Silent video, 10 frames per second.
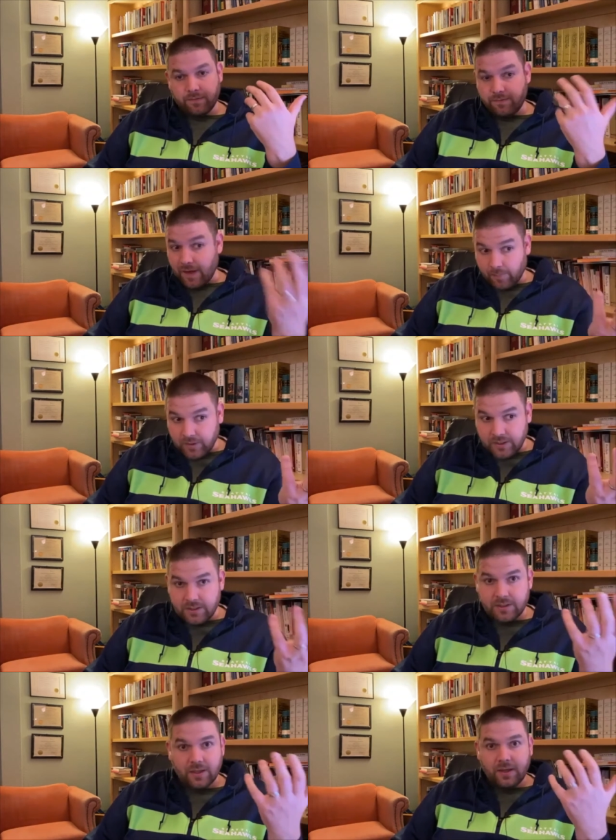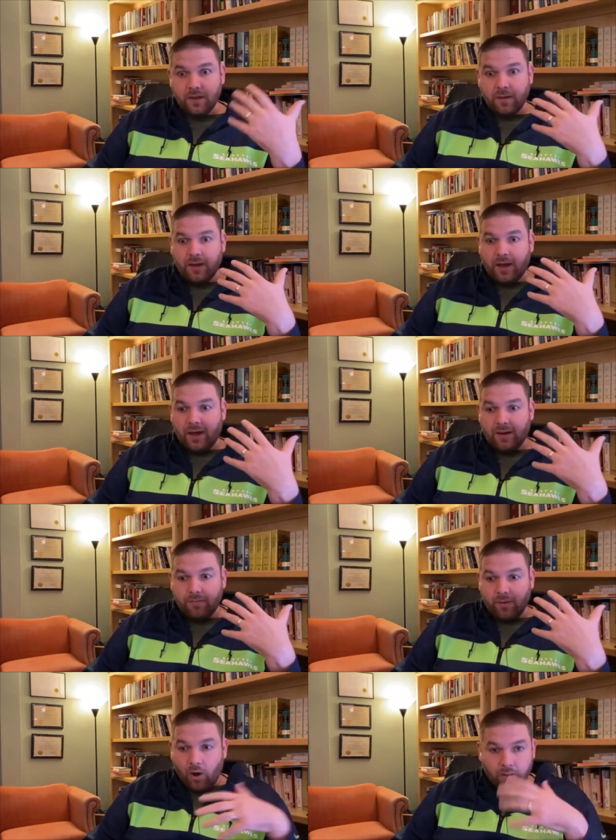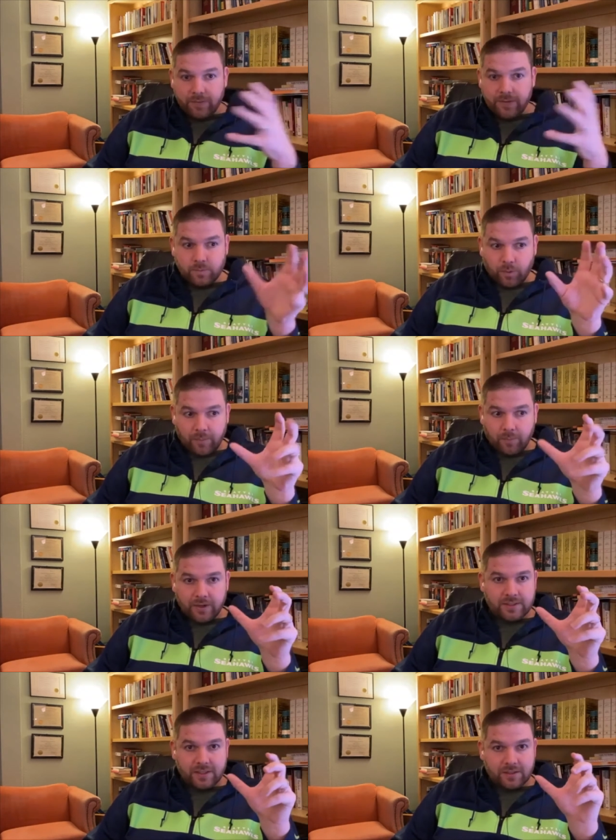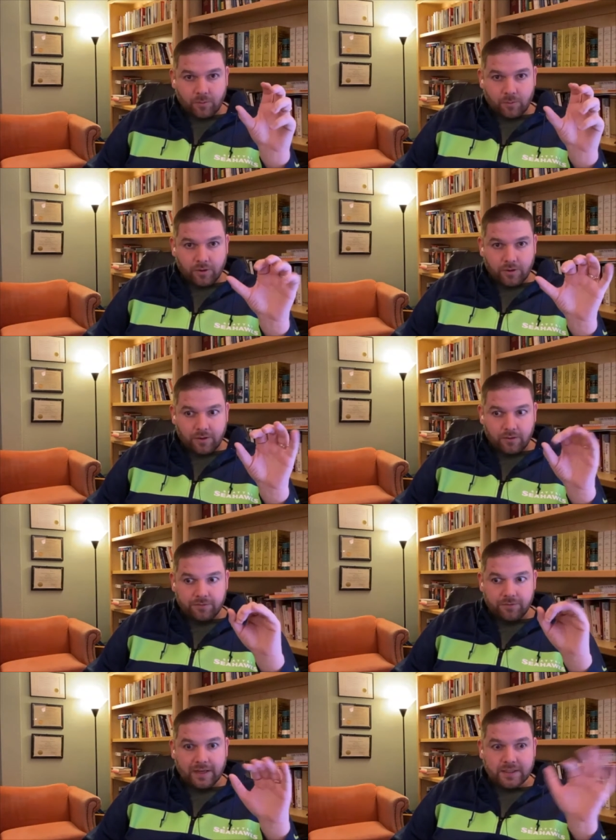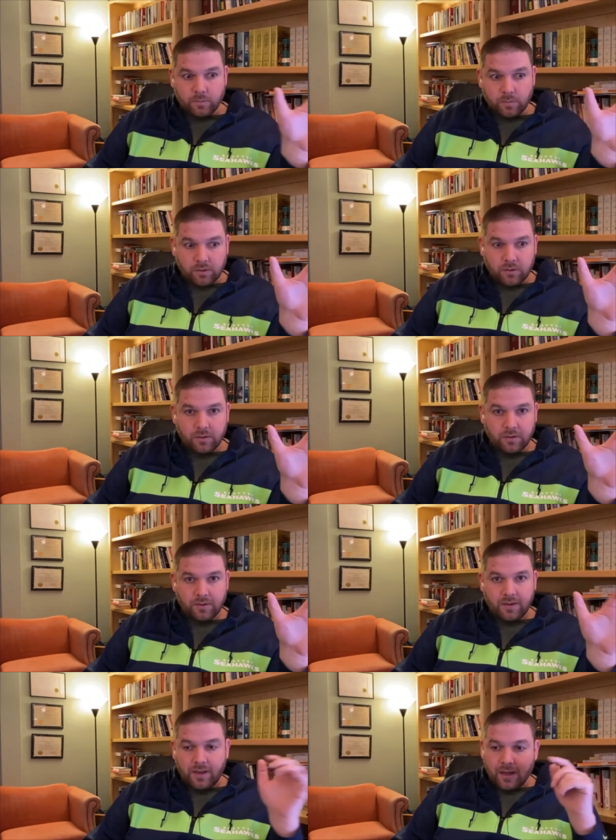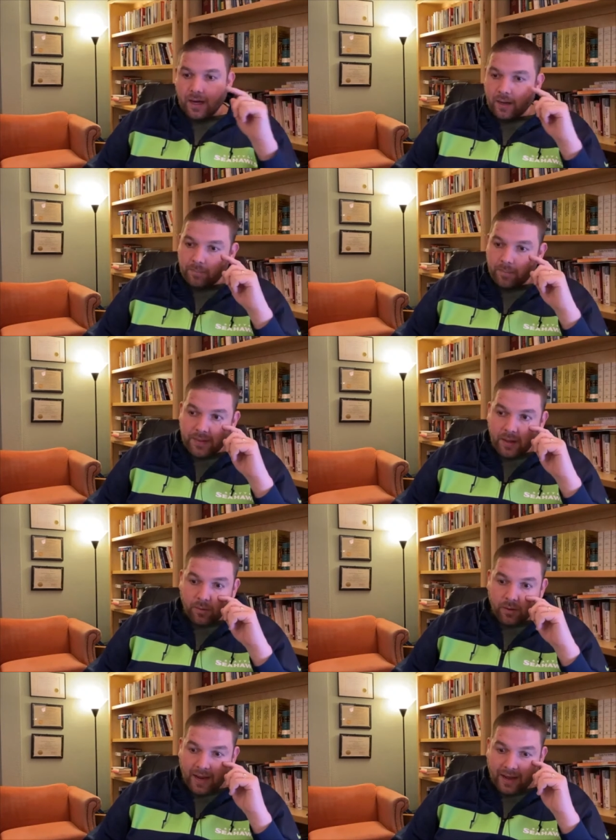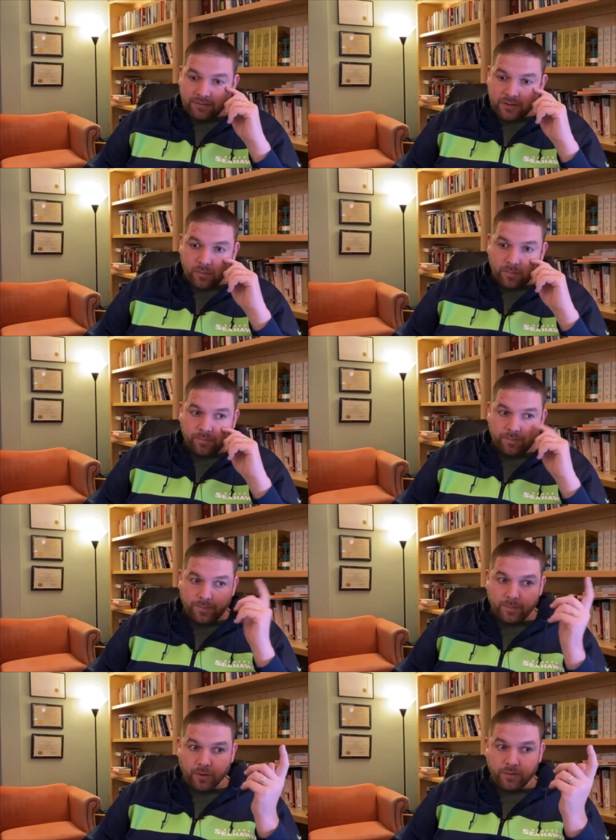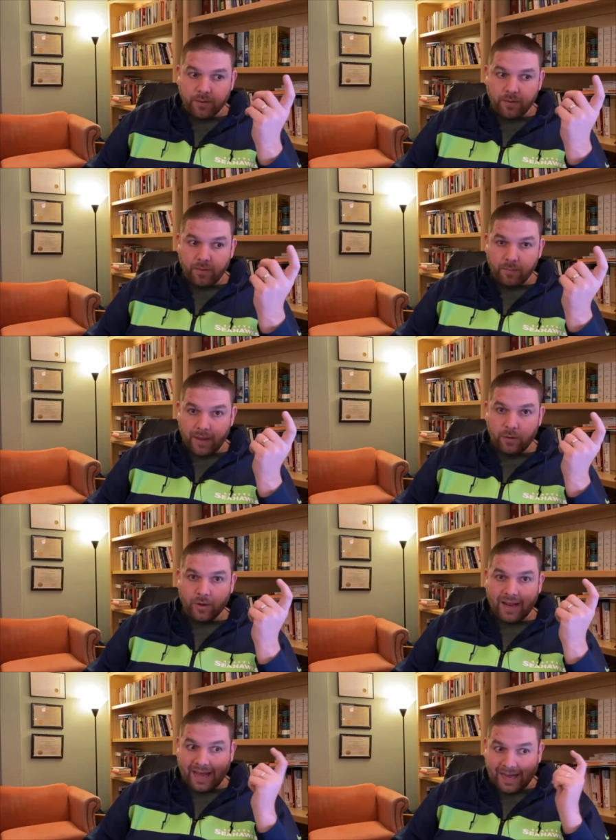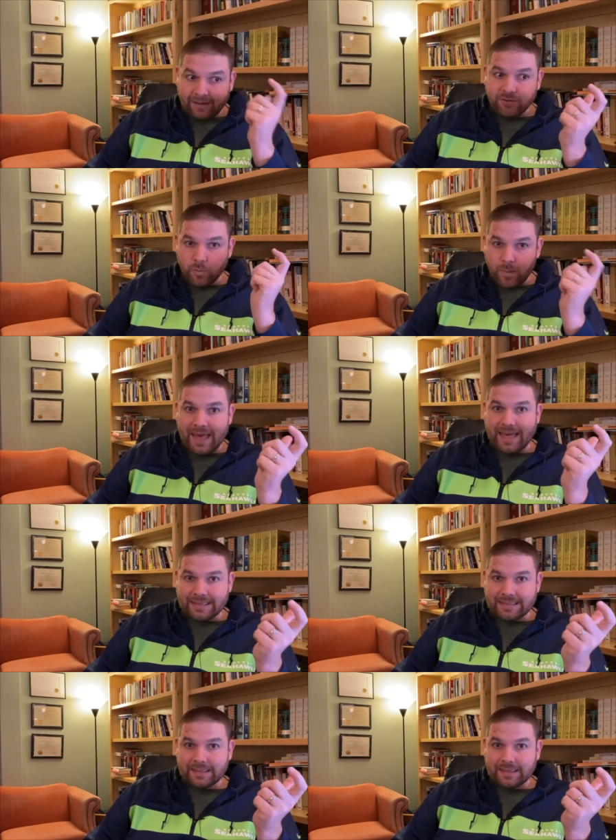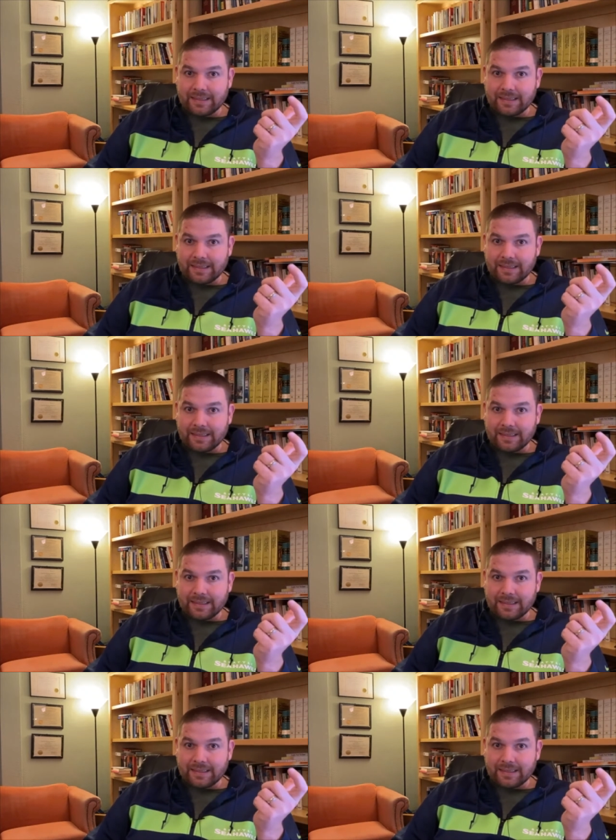the families, uh, all of these bride price things were flexible, um, but they would have to the, per, the the man would have to pay it,